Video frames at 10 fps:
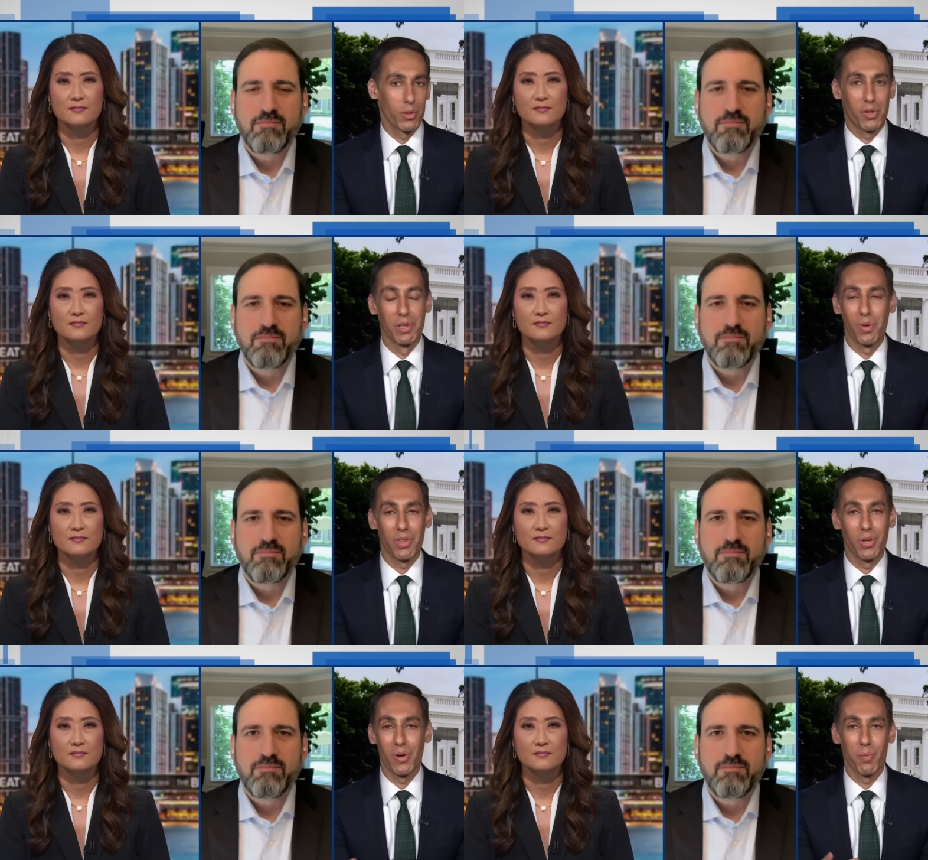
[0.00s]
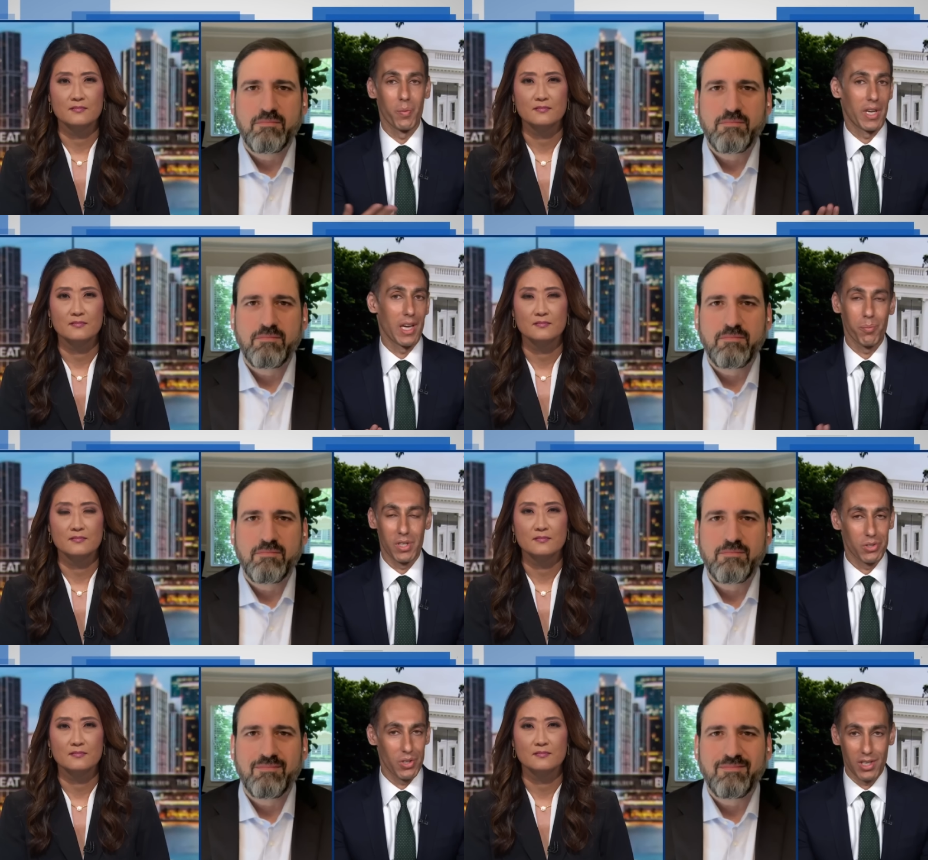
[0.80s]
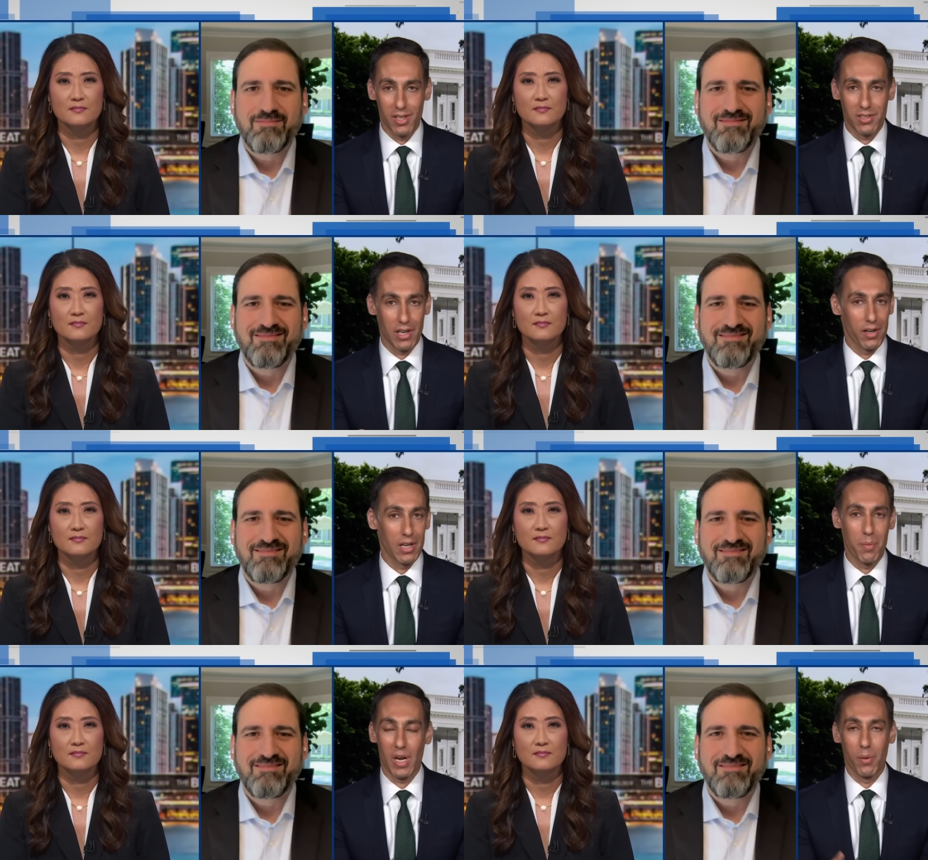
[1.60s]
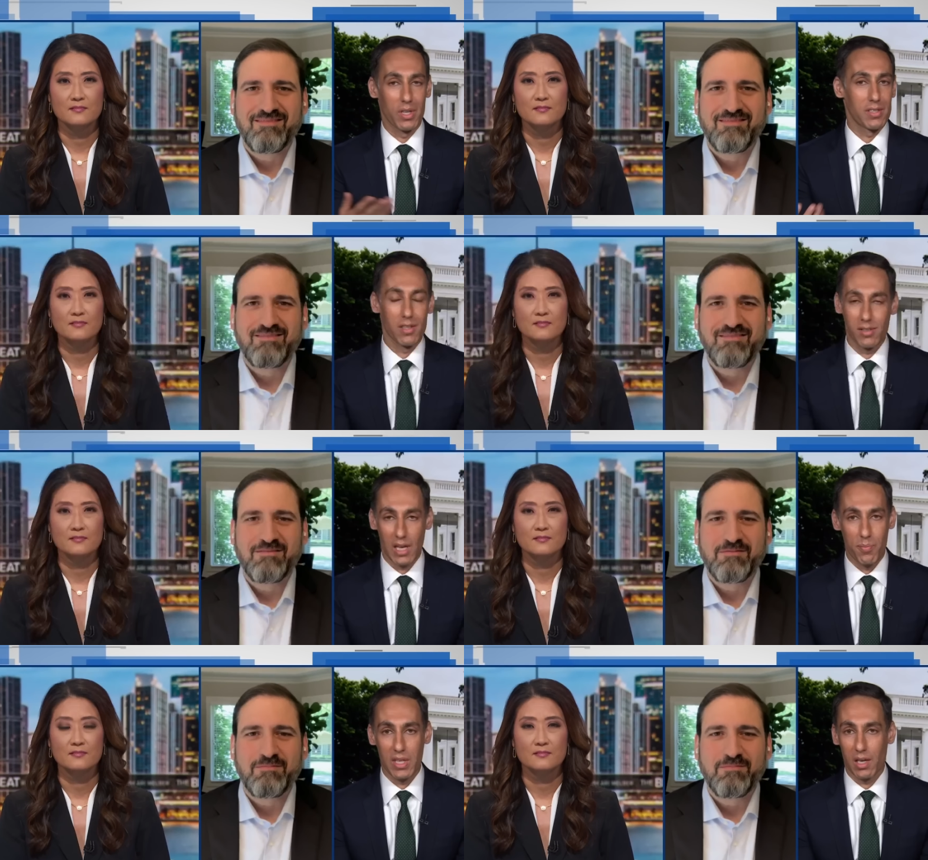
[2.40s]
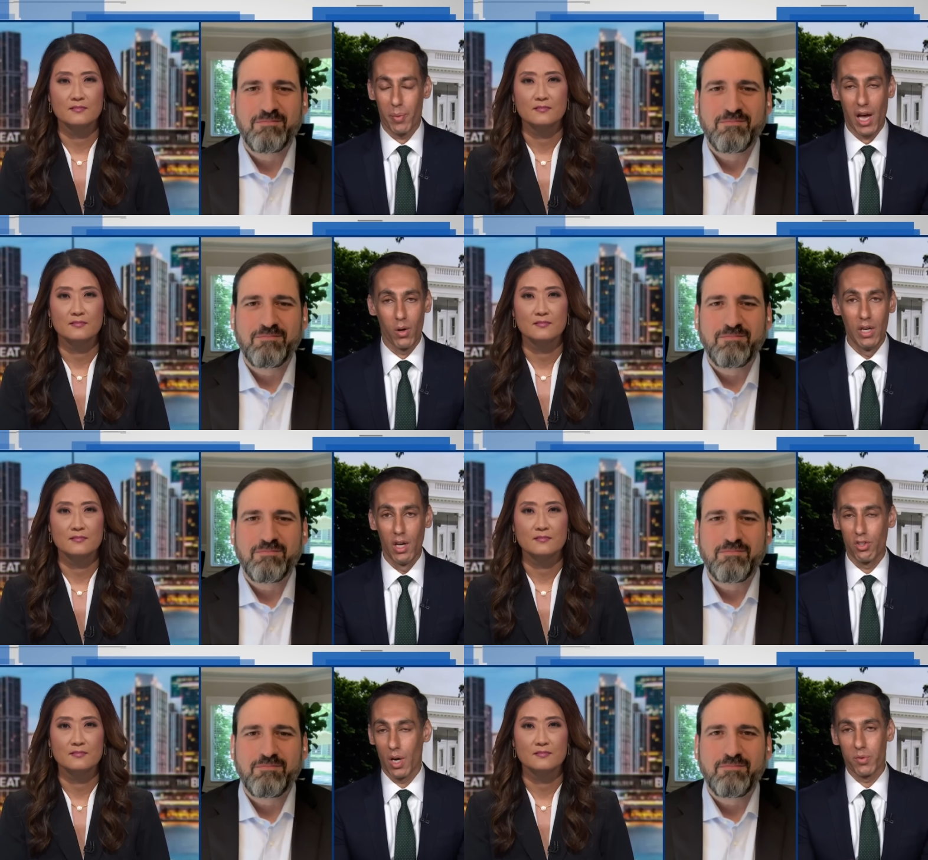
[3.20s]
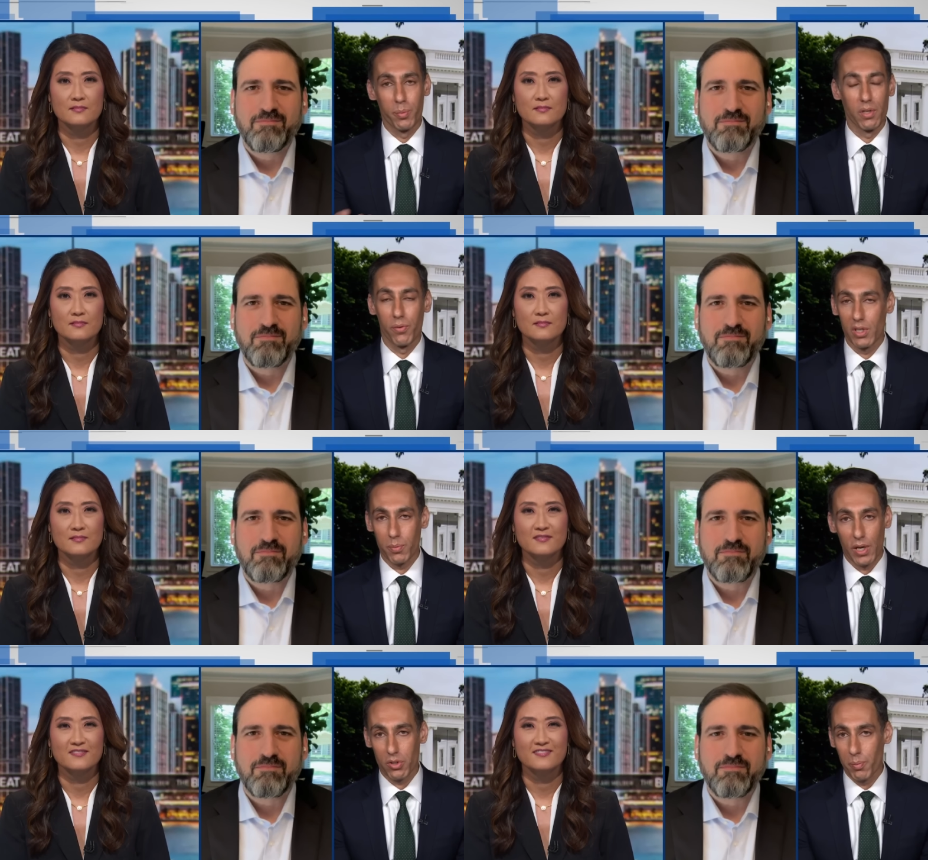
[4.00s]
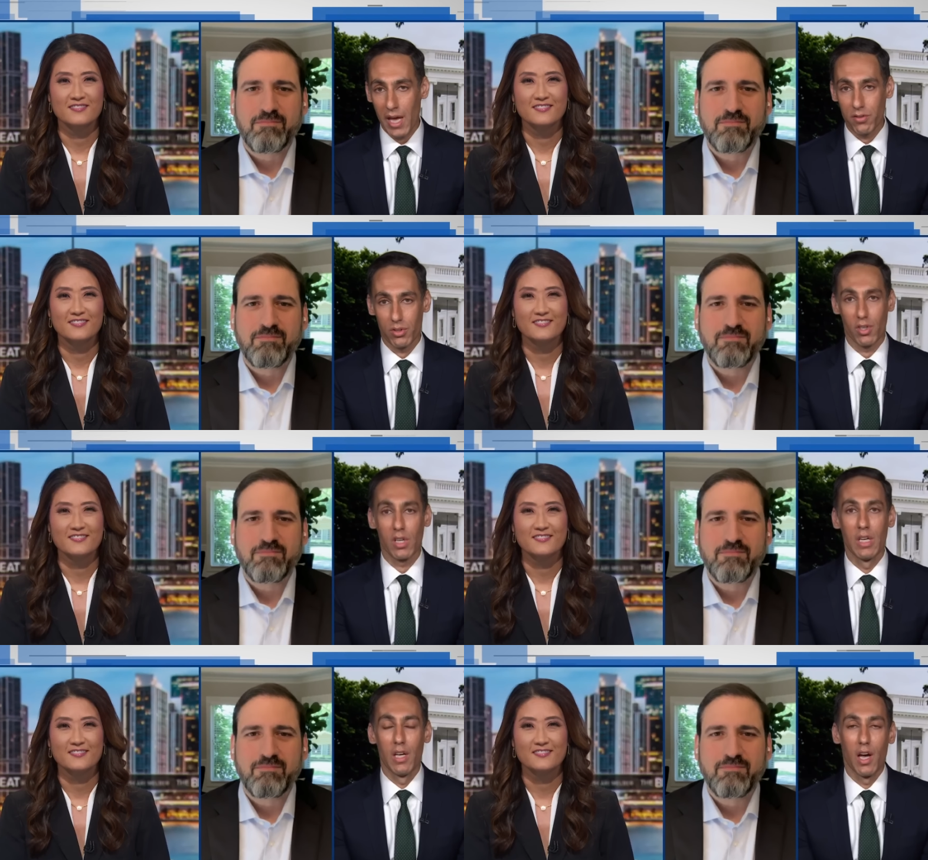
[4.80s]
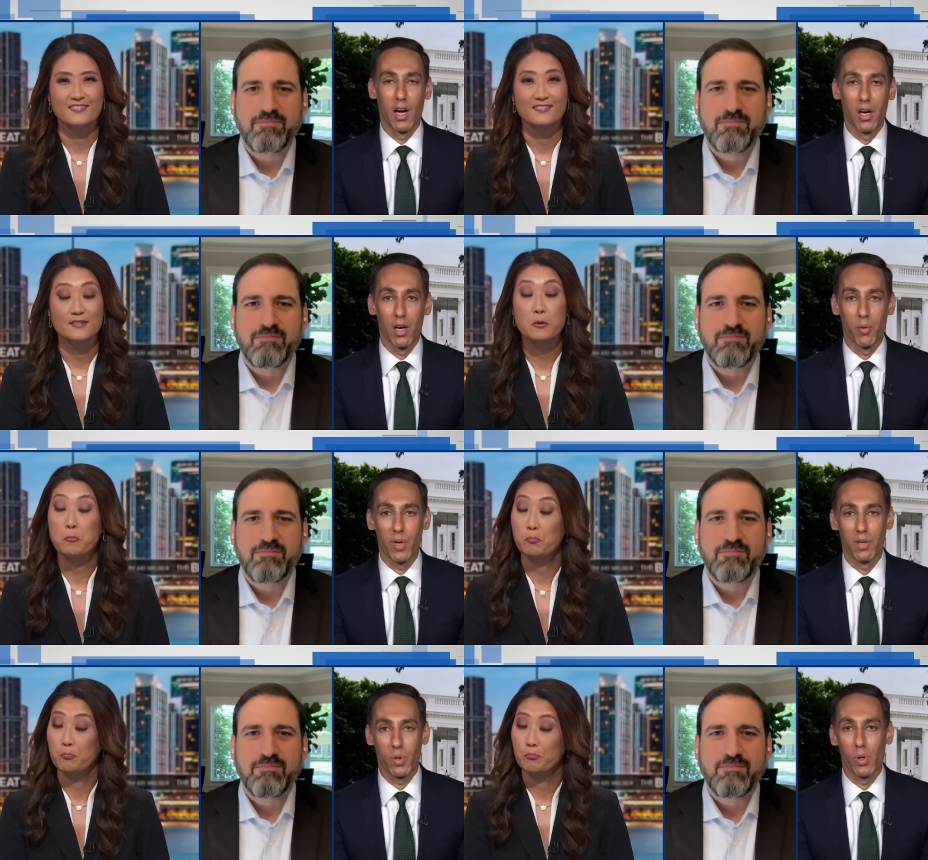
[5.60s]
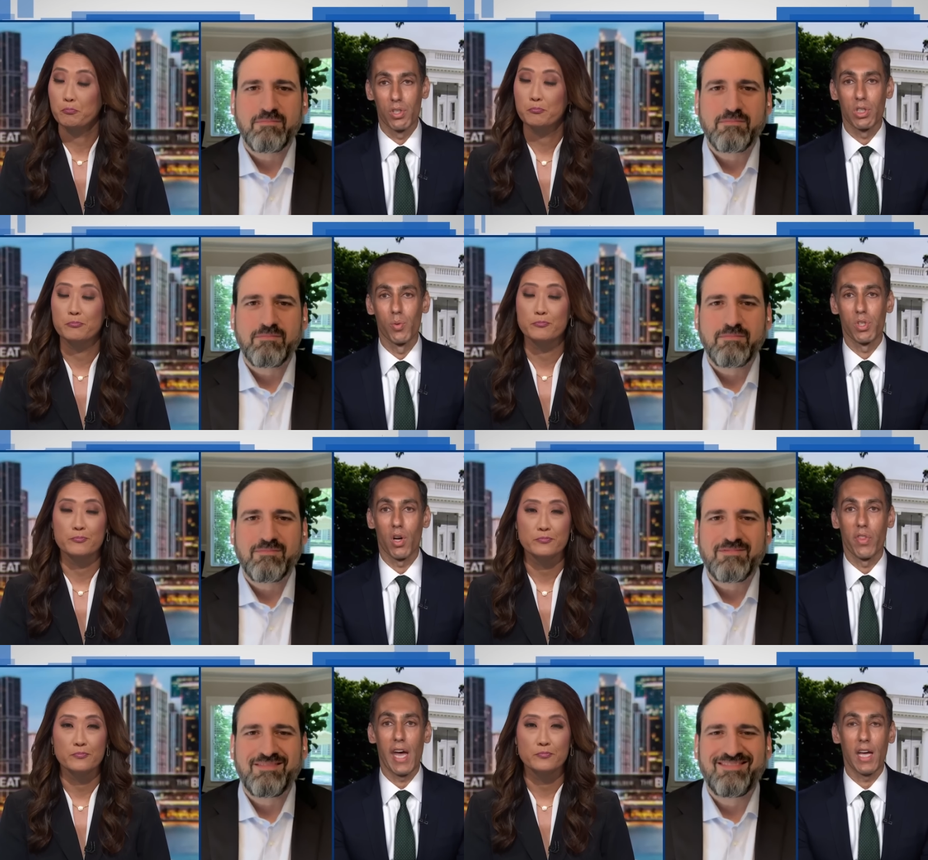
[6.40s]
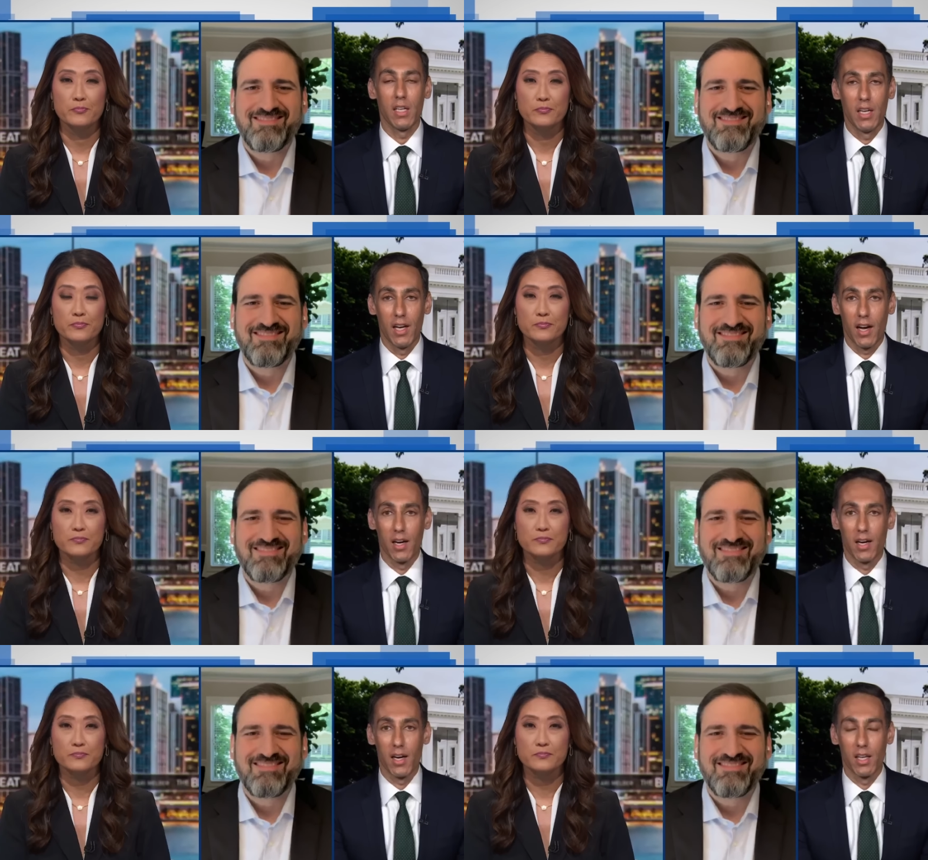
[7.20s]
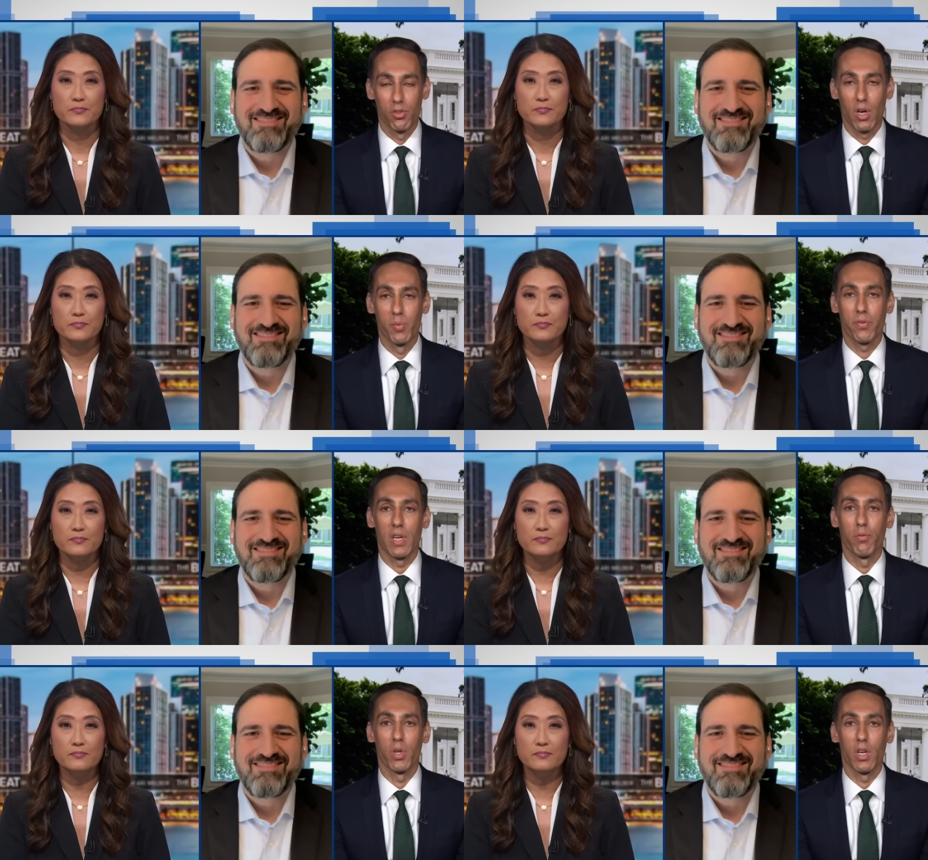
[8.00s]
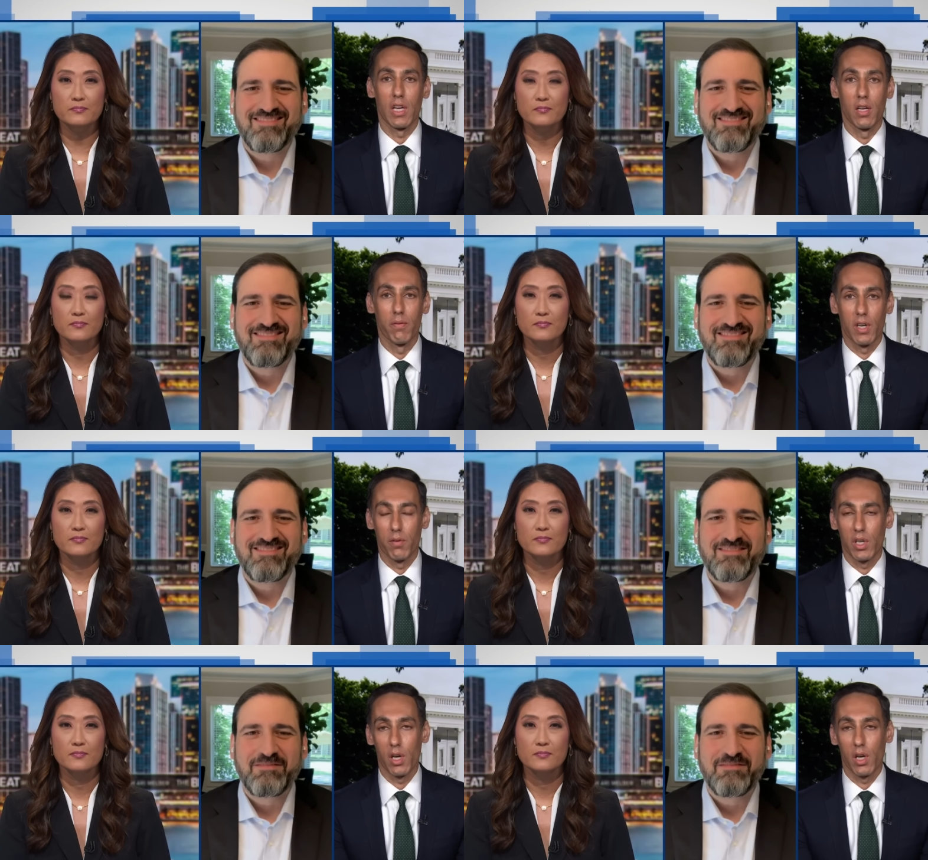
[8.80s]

Speaker 1: agree with you. I mean, we can't be certain in this area. I mean, I would have said the same thing about Trump's bid for a special master. Um, and of course, she resolved that. Uh, in Trump's favor in a very, very